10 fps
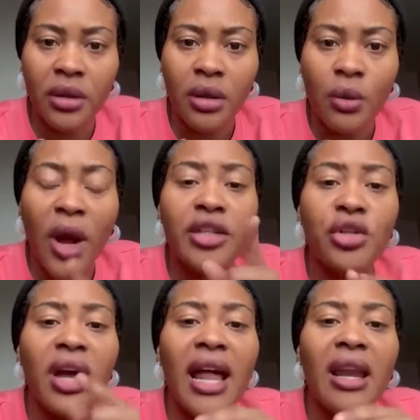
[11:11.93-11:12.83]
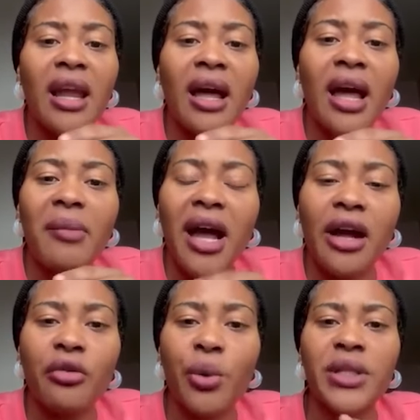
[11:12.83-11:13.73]
Why aren't you
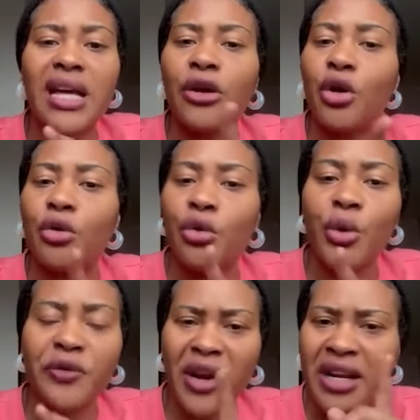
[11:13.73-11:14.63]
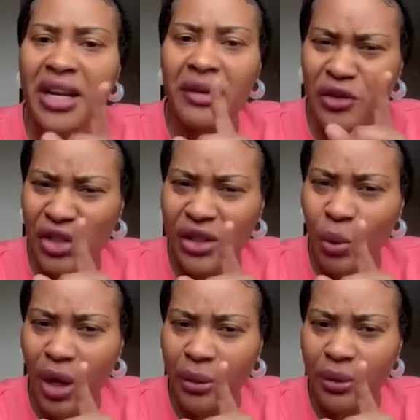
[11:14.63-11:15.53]
angry with, I don't know if her name, if she's the
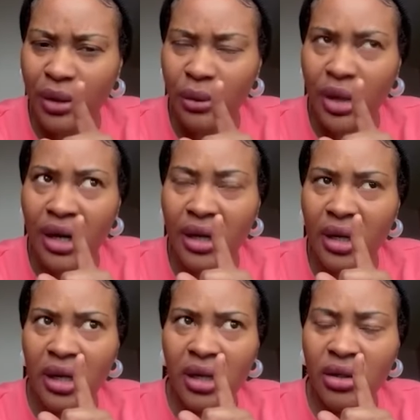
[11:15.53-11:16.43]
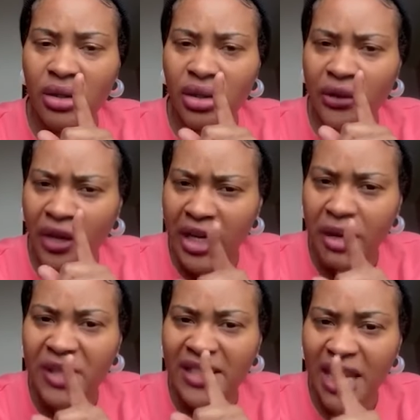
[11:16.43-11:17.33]
one where, you know, if her
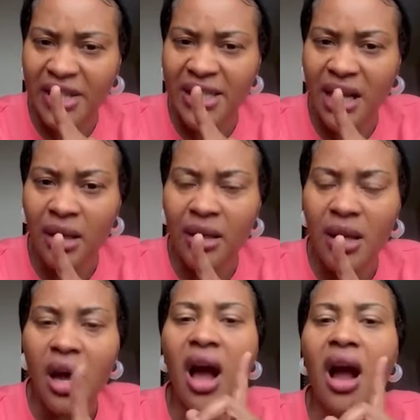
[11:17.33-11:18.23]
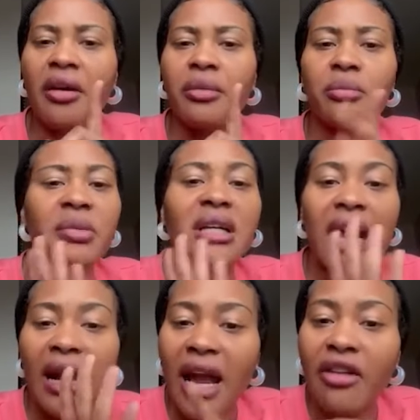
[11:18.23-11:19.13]
name is Narissa or
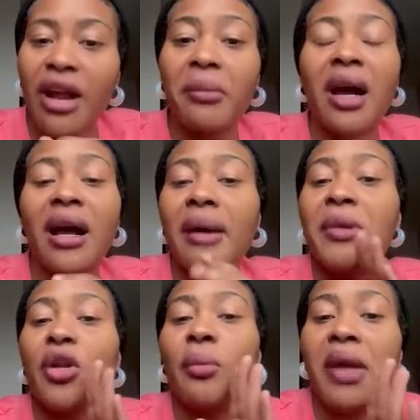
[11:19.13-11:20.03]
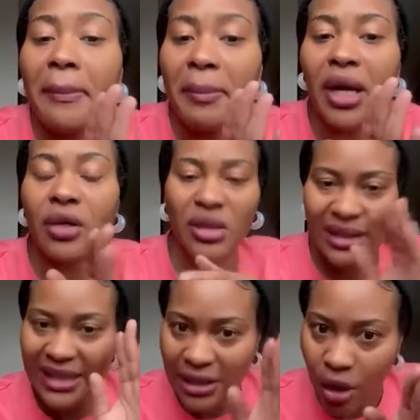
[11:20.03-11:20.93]
Mikala grandma, I'm in a member,
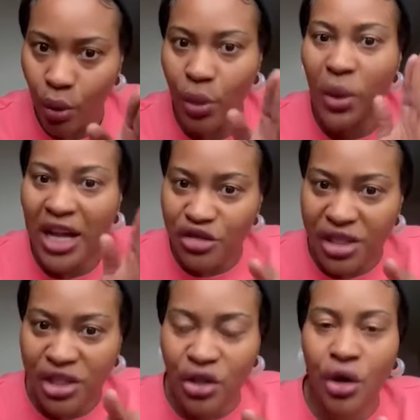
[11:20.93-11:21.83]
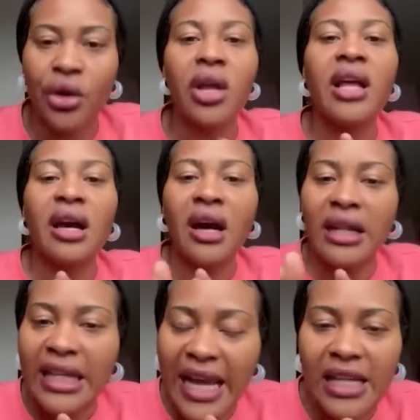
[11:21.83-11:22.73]
because that's how we addressed her
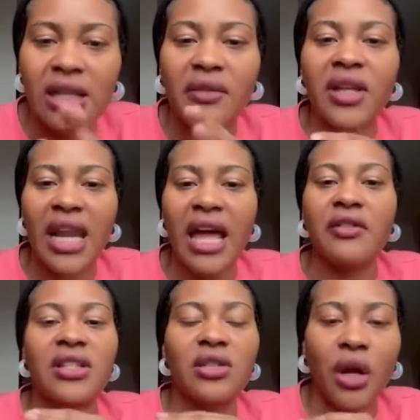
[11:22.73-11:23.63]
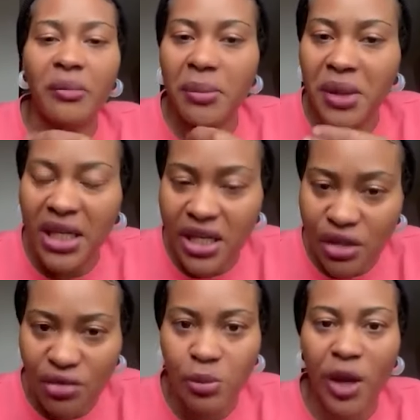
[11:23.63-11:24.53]
on the night of the live. It's not me being
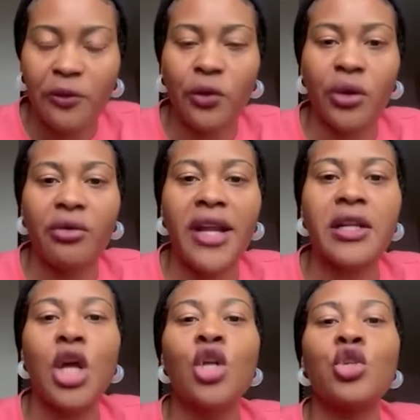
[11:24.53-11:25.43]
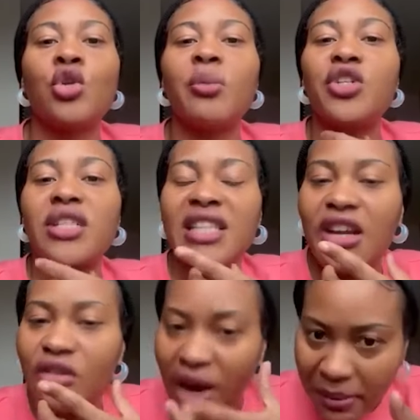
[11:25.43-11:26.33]
disrespectful, right? So me just say
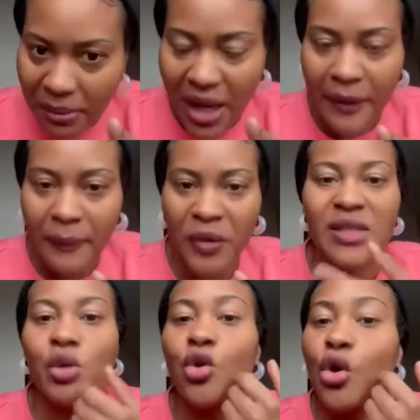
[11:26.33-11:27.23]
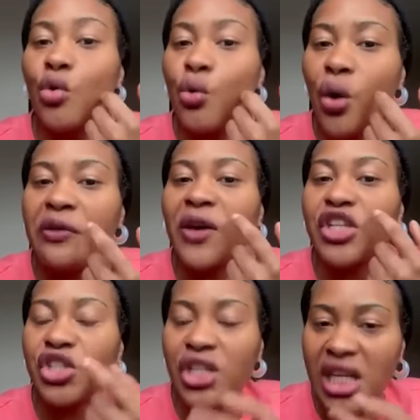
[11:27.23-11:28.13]
grandma, because we don't know if
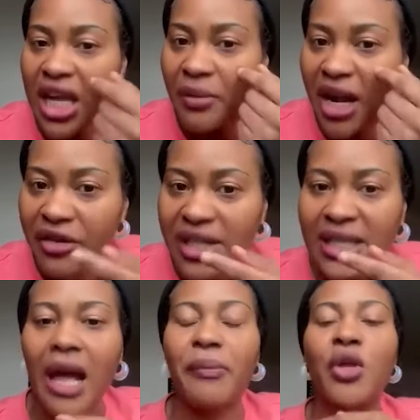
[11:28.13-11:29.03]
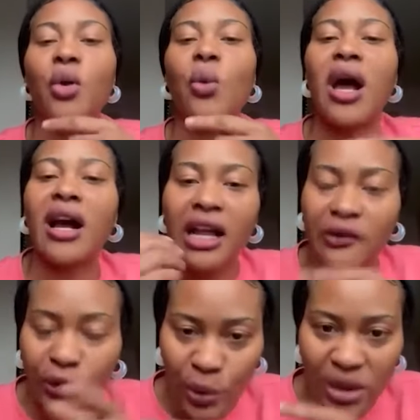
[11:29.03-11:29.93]
she named Narissa, I'm in a one
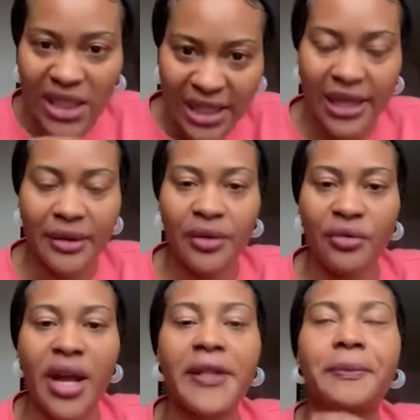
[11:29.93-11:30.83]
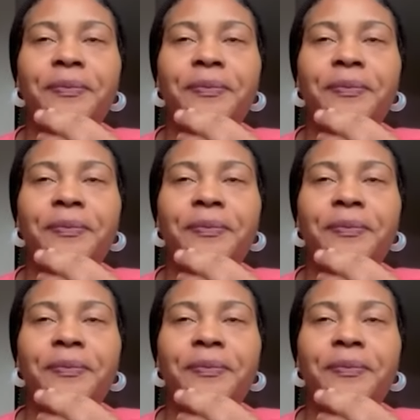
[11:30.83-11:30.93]
confuse the thing, right?